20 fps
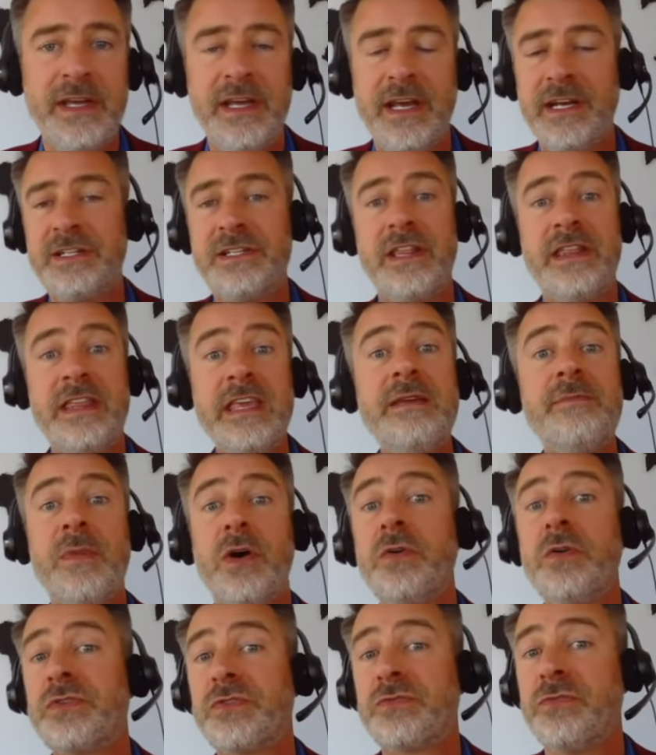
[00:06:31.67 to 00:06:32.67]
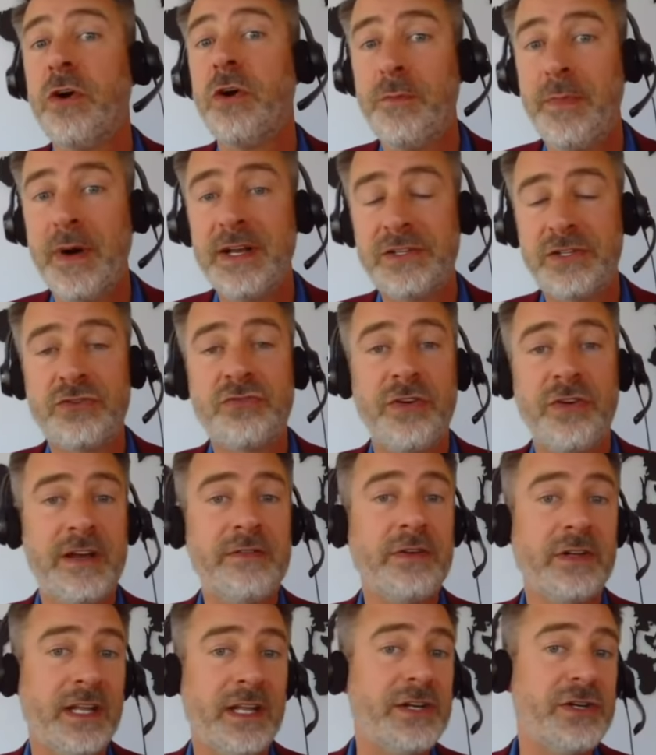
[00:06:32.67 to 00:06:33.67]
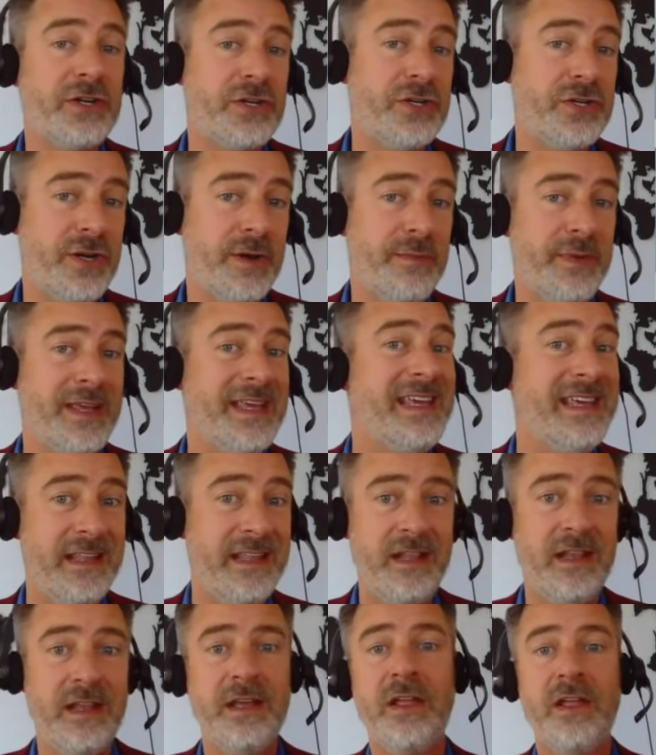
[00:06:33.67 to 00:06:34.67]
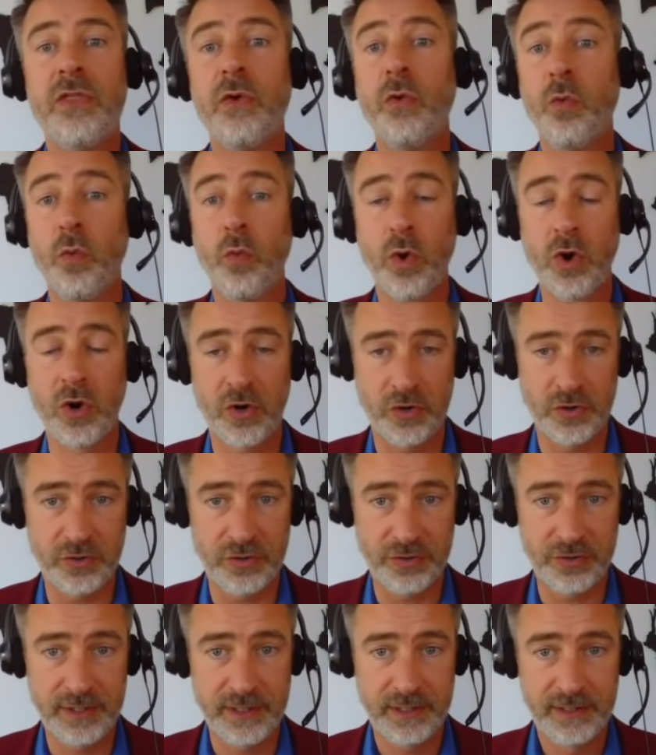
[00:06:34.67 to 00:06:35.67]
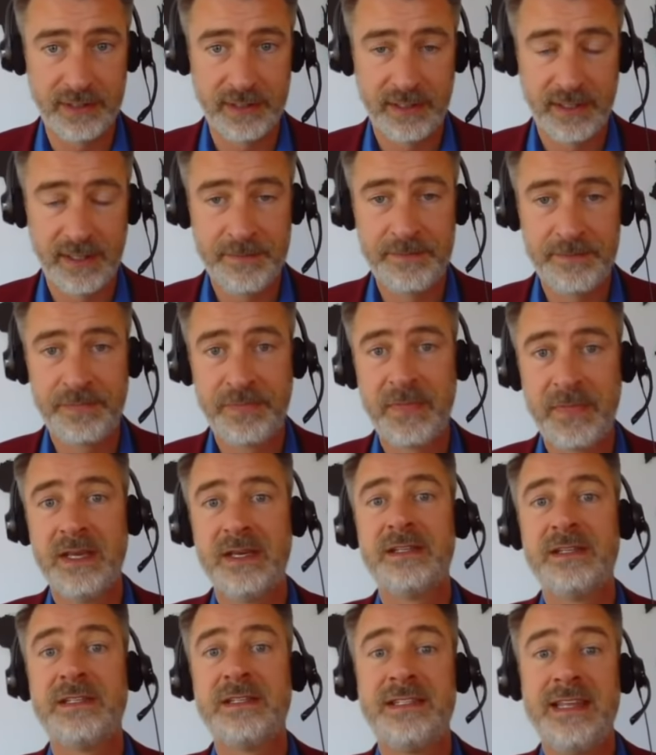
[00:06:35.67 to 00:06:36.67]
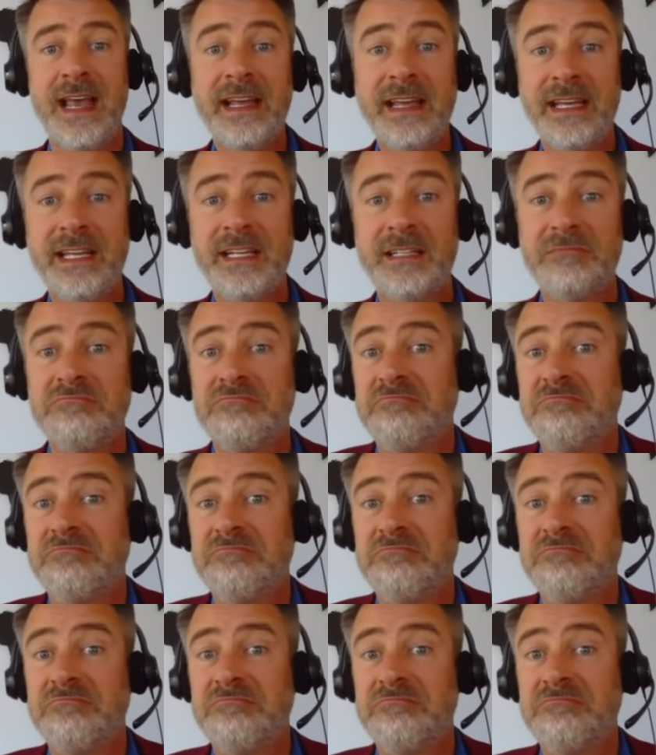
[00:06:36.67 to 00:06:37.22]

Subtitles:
It's the most robust trade relationship in the world. Second,